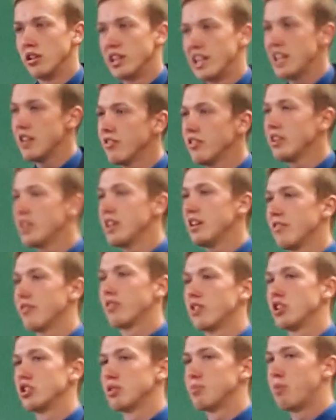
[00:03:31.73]
even if
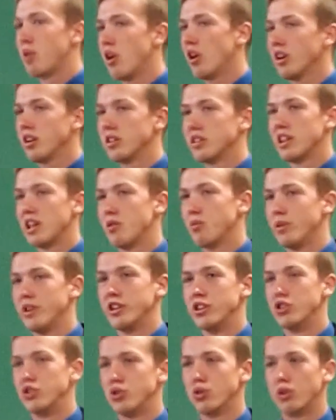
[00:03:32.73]
there's a part that we
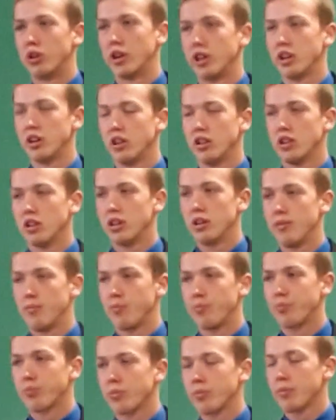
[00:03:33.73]
enjoy.
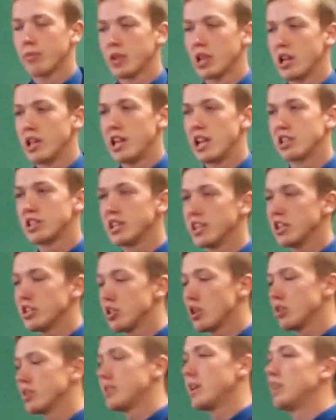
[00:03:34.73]
Now see, this
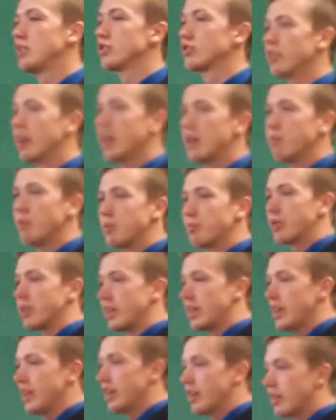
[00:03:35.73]
all sounds great when we're
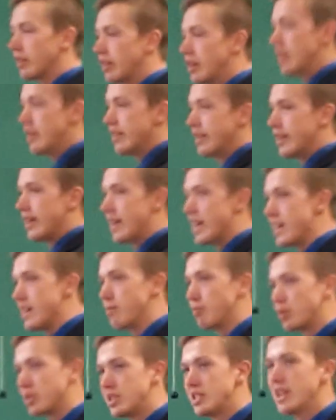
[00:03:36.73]
here
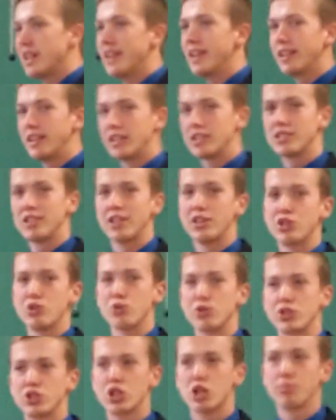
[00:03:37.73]
and we're sitting listening to
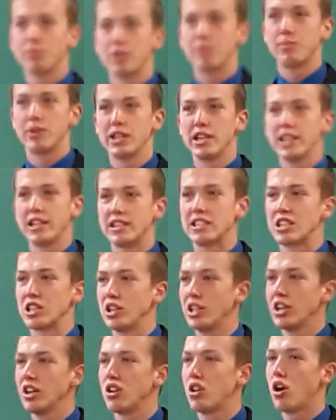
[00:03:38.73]
a sermon, but it's a
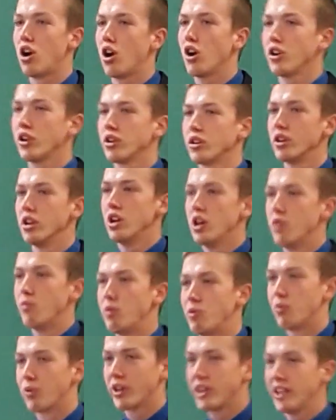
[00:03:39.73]
little harder
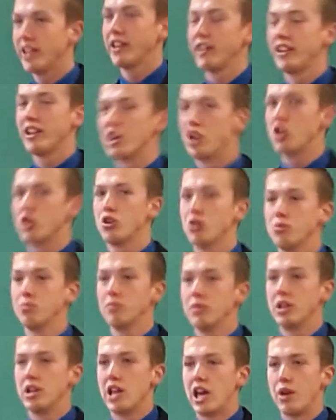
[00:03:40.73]
when we're getting home
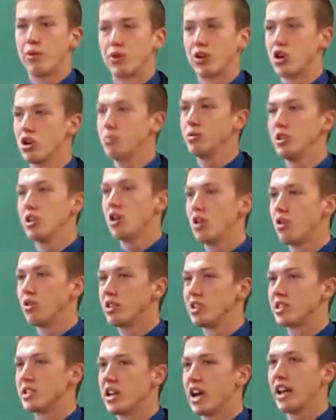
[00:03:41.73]
and we're home alone
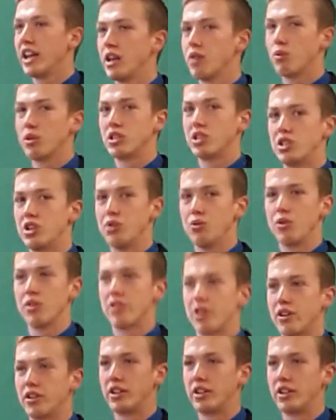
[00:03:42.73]
deciding what to do with our